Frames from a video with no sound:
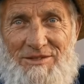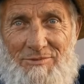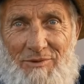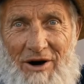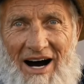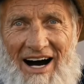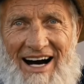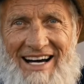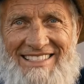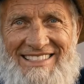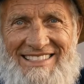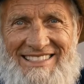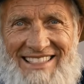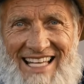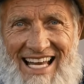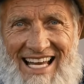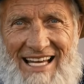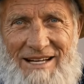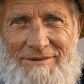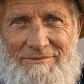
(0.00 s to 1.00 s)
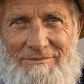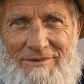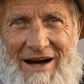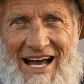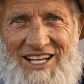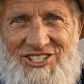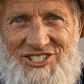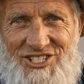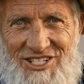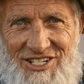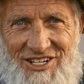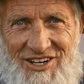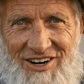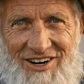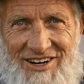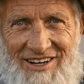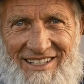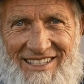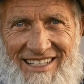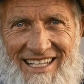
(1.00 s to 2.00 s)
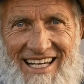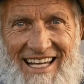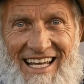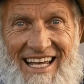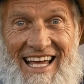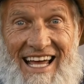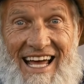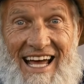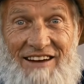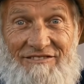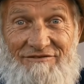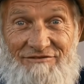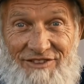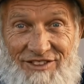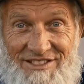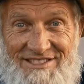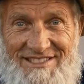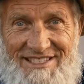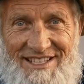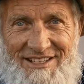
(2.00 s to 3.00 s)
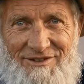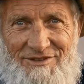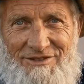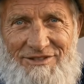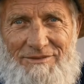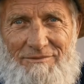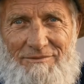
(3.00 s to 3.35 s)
spot, same patchy lawn, every single